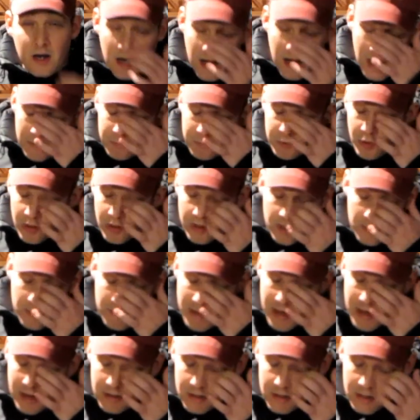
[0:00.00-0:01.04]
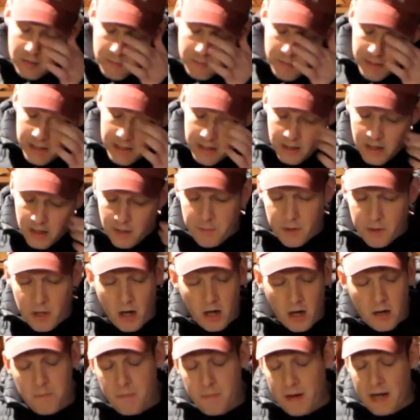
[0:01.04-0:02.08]
I'm talking about picking up an
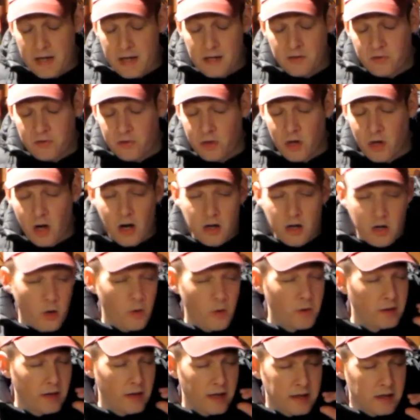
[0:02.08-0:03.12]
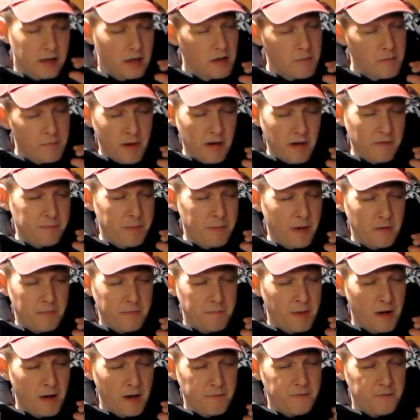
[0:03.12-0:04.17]
unbanded cigar, going like puff, puff,
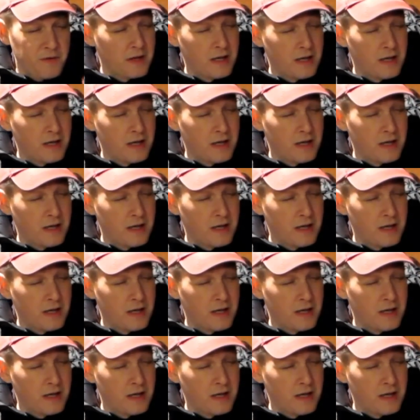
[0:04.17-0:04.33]
puff,